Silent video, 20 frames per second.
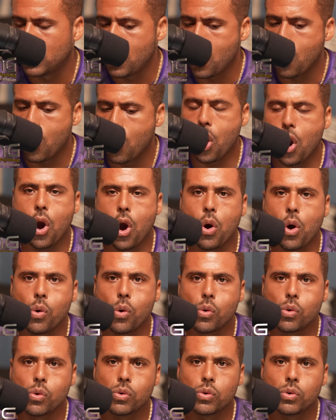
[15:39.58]

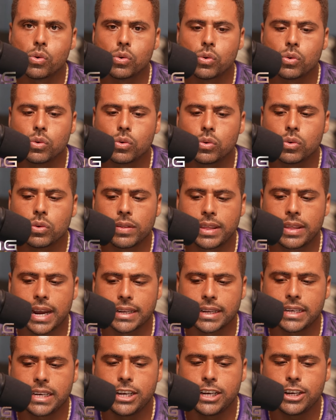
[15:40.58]
oh, that
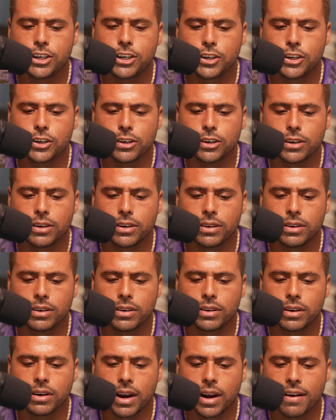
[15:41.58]
he should
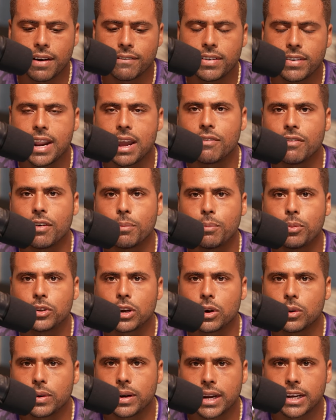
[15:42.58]
have never put
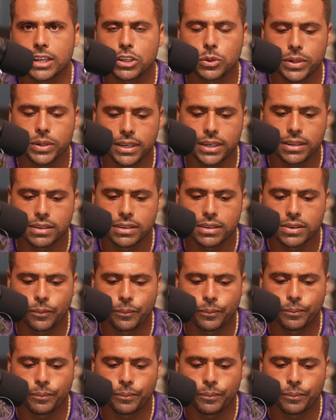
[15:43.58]
out that tweet